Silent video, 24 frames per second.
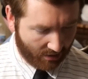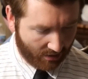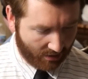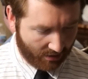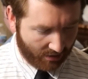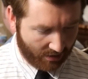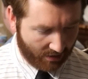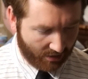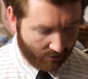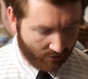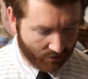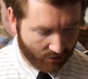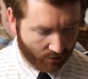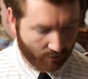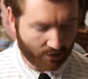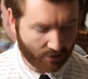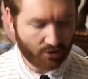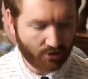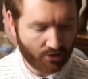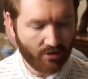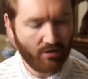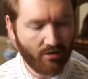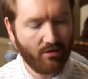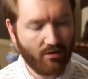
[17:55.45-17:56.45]
Here's a
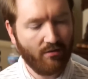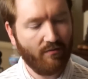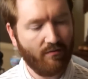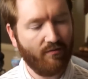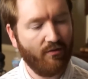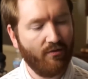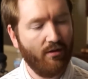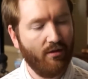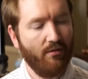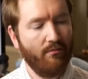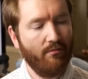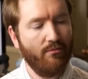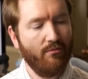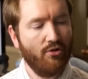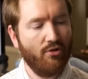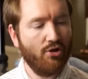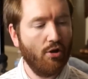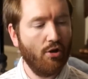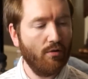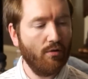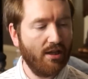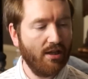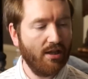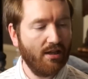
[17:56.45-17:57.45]
question from
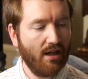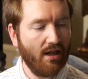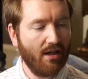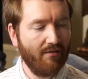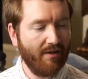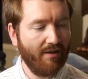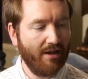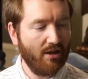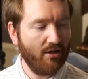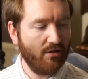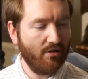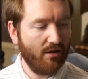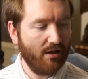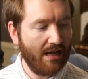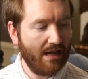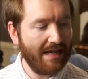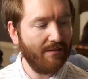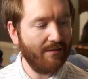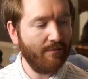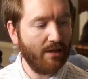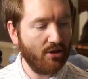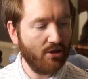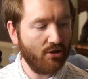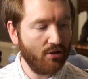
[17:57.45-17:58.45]
Joe Kidd
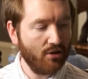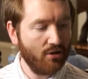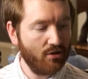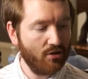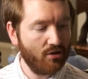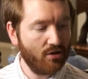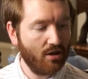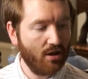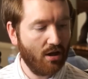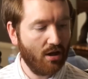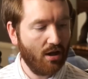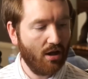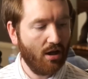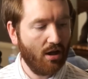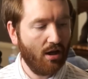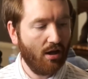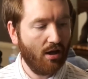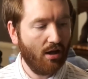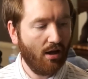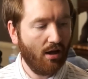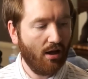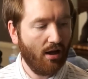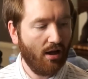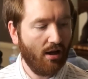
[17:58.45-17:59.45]
Animations.
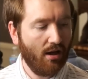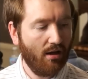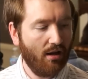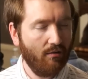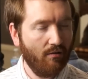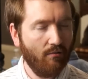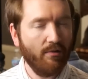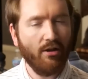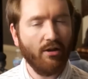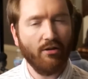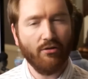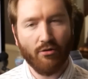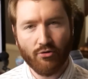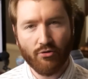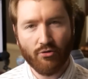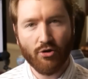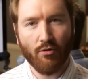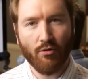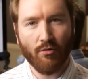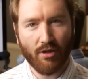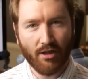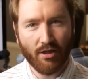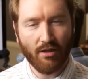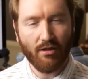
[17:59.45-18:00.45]
We all know
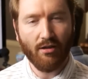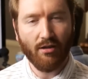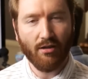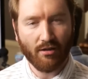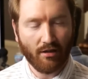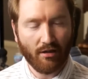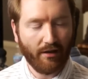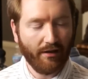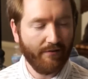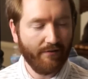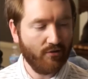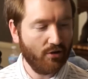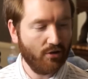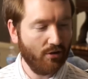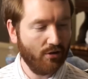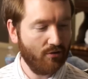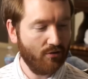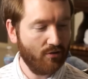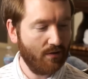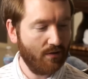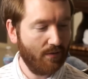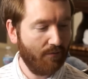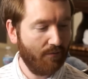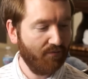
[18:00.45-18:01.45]
Joe Kidd on the live
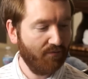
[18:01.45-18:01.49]
shows.